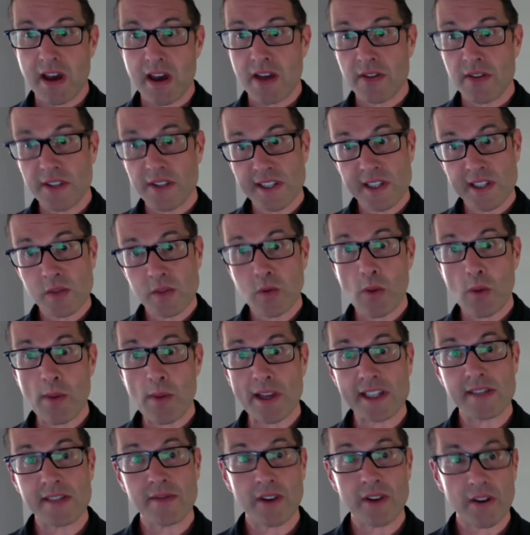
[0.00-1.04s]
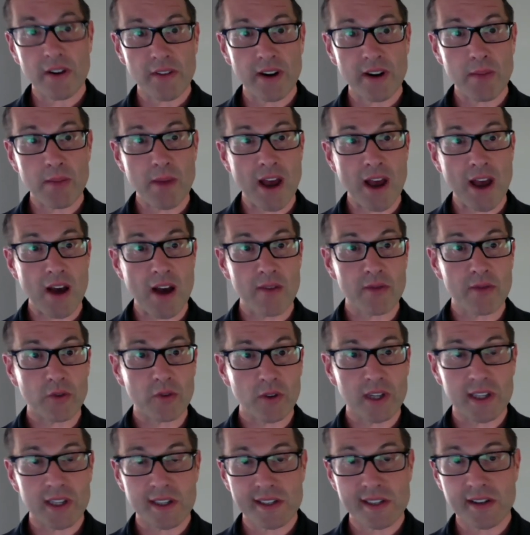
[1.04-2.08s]
And this is what makes it very, very powerful
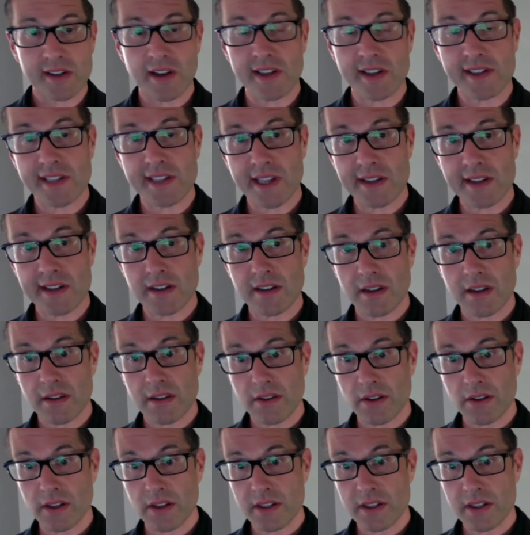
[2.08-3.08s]
in the Science Centre, that